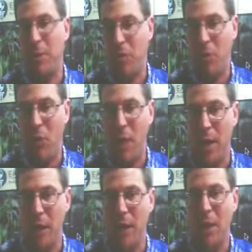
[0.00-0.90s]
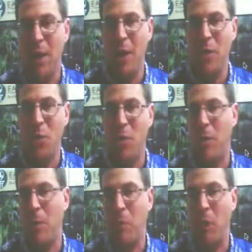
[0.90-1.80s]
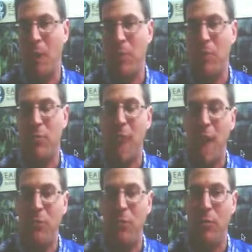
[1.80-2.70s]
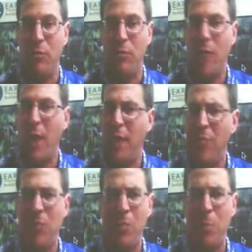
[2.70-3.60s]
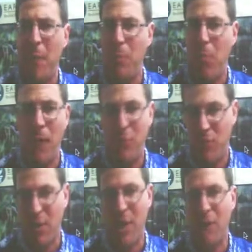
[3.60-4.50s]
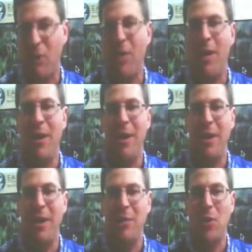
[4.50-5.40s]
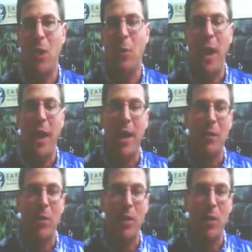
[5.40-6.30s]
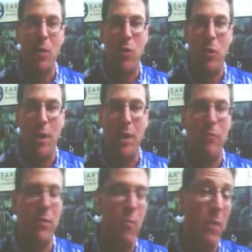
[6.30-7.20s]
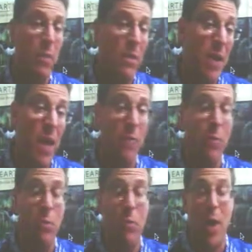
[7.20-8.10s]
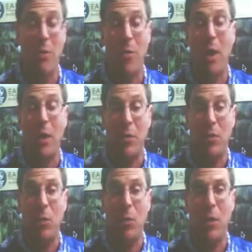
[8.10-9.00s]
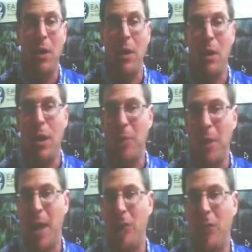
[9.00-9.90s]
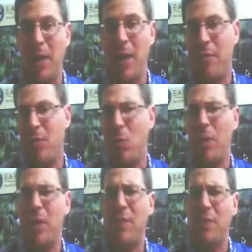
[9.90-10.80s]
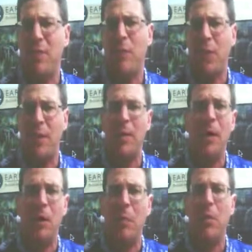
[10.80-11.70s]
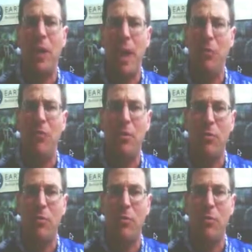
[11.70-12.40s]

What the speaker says: to training in order to comply with those statutes. So it's not just a paper exercise to go back and look at alternatives that maybe the Navy would rather not do, but actually it has some really significant legal implications.